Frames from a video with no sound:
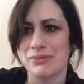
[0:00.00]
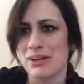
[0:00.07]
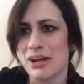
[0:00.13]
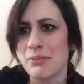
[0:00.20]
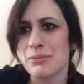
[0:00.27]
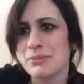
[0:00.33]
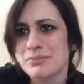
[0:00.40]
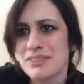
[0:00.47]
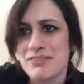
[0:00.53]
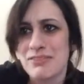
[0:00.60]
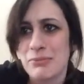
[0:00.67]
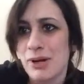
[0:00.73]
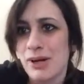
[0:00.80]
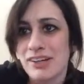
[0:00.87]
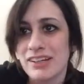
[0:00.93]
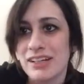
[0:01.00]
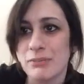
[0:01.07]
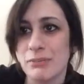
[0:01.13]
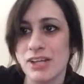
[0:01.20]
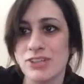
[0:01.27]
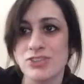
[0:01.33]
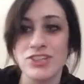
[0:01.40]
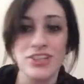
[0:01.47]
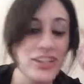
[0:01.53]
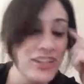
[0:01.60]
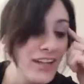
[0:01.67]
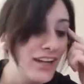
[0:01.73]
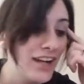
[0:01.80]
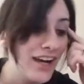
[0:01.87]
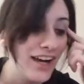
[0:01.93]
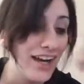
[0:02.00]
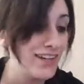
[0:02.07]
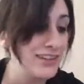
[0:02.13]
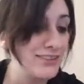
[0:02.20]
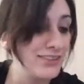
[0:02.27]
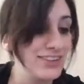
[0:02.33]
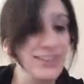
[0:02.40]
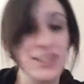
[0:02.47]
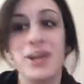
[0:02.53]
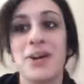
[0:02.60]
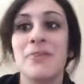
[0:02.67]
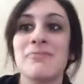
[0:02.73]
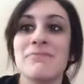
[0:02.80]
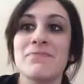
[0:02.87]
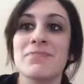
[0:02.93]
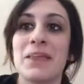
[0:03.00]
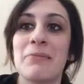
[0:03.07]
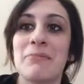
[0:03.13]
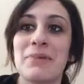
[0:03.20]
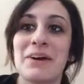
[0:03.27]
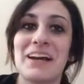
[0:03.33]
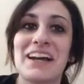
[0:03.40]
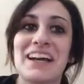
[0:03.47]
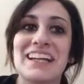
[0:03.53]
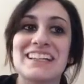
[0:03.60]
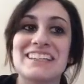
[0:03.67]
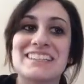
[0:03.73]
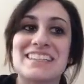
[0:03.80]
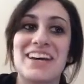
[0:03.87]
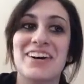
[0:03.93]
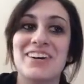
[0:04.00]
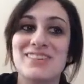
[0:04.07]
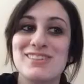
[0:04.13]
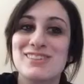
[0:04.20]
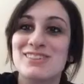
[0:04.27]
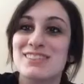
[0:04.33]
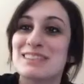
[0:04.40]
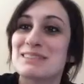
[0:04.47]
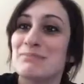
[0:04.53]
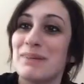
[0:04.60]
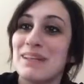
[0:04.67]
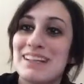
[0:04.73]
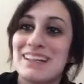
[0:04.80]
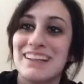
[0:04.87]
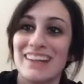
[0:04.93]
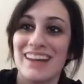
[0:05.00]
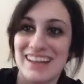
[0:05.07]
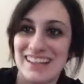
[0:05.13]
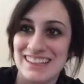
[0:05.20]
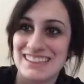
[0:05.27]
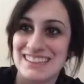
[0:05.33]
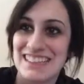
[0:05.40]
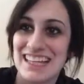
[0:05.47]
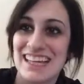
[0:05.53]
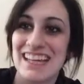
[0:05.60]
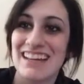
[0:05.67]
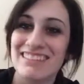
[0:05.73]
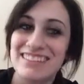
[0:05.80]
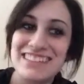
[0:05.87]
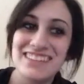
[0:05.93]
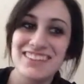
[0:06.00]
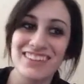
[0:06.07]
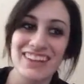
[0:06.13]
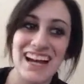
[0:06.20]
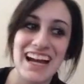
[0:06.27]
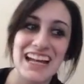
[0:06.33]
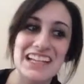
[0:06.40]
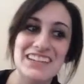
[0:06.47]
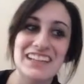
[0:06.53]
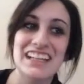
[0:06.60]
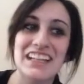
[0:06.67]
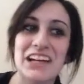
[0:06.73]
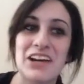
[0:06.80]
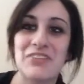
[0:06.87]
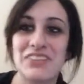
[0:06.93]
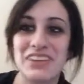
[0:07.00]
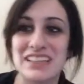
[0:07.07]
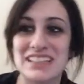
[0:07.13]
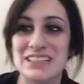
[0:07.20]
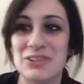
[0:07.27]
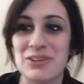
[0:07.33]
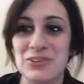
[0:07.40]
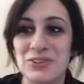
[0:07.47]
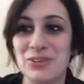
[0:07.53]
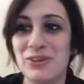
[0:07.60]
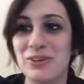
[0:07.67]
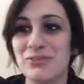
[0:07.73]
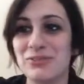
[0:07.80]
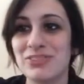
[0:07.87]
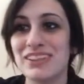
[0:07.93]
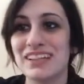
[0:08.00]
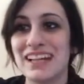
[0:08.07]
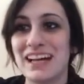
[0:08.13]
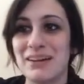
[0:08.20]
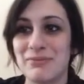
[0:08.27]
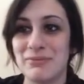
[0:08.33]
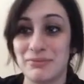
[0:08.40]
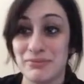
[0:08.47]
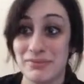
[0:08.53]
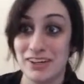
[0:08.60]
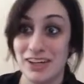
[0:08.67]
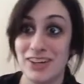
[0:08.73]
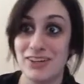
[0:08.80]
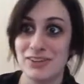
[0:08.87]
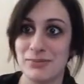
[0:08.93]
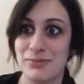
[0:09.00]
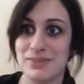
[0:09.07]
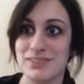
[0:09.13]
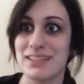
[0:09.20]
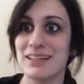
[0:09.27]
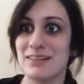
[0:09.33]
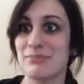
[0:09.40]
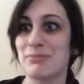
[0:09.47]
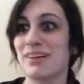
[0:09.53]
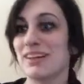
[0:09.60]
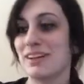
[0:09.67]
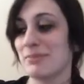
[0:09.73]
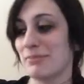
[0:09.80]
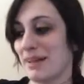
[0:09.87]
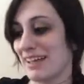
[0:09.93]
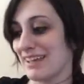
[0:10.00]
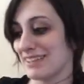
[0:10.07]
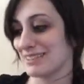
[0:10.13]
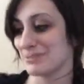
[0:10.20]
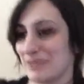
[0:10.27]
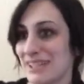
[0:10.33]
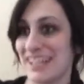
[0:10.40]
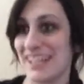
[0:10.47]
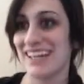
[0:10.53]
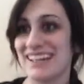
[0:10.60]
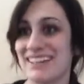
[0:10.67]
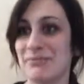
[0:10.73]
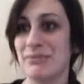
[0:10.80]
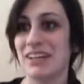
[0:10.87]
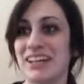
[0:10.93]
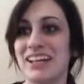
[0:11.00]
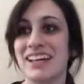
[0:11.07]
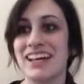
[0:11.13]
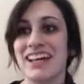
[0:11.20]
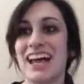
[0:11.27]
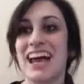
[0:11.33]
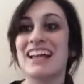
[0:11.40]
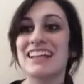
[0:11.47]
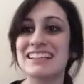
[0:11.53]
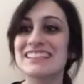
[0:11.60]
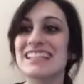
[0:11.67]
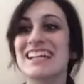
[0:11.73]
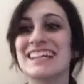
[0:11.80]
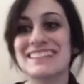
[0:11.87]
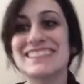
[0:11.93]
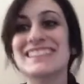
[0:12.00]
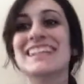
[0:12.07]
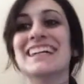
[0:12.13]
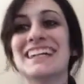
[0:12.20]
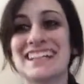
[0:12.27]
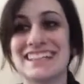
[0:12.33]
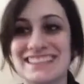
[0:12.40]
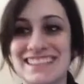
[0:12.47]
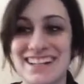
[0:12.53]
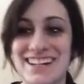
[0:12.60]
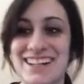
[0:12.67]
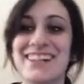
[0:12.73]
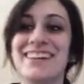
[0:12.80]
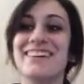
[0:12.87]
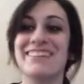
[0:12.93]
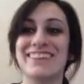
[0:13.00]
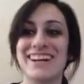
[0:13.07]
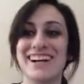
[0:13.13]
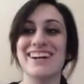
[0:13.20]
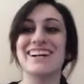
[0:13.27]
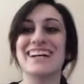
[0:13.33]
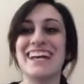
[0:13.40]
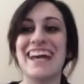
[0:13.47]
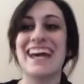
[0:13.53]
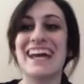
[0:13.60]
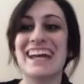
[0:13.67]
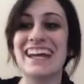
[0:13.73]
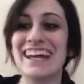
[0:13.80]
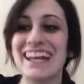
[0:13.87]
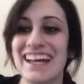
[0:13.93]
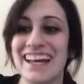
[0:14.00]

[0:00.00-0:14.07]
Problems of a marketing major? I don't really know. But, so it's just been nuts, and I'm still kind of getting over this cold. Hopefully I'm 100% better by this weekend, but at least I can sing, so we're okay.